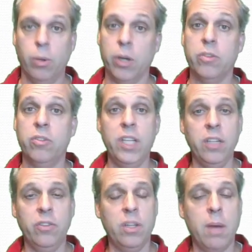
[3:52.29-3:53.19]
where t
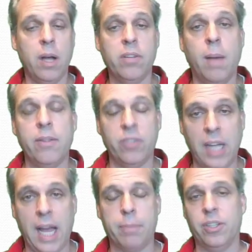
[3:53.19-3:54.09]
is the amount of time that has
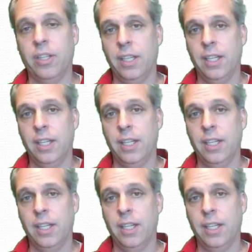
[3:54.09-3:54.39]
elapsed.